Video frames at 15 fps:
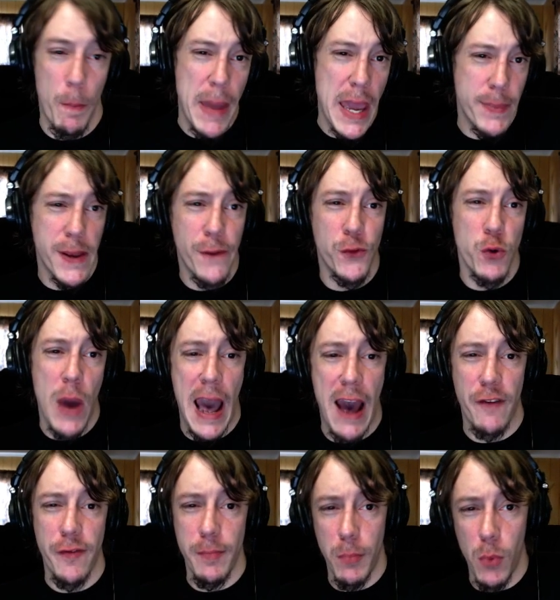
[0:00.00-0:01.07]
Maybe if you
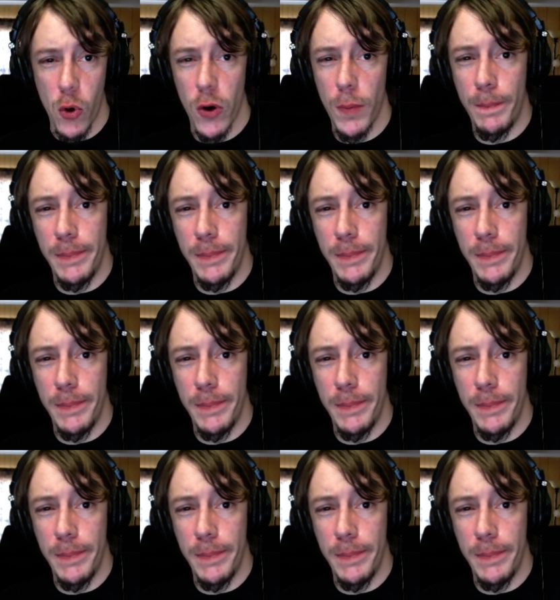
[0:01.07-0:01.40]
have more